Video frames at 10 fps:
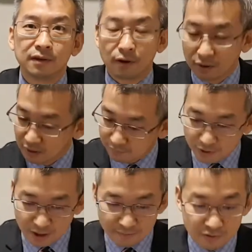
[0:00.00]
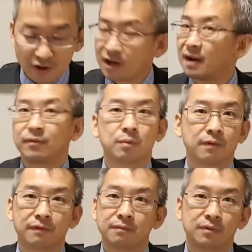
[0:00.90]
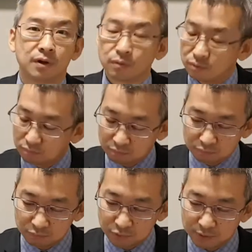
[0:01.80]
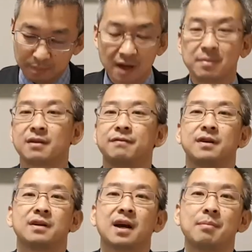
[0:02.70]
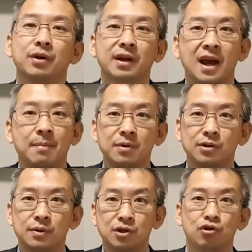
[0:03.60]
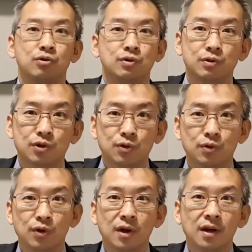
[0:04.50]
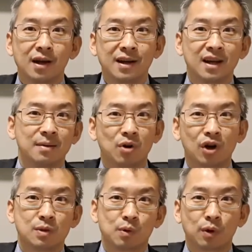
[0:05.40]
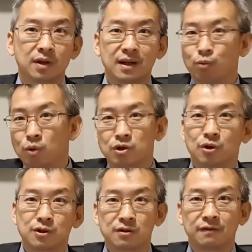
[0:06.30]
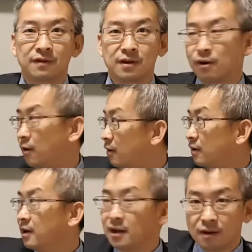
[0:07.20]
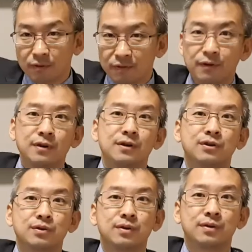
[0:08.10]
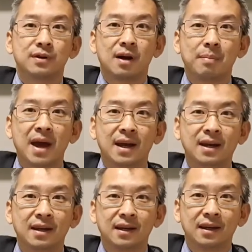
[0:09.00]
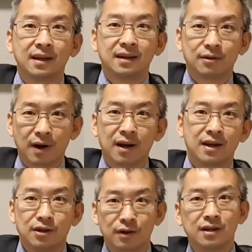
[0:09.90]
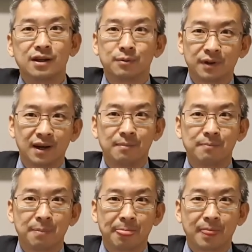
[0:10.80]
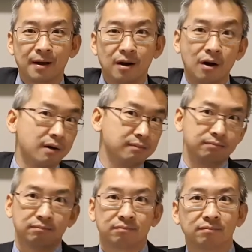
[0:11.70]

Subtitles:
Or if not, if you're not comfortable with, you know, with paying me the fee, I'm more than happy to introduce you to another mortgage broker that won't charge you the fee or refer you to a bank directly and you can deal with them. Or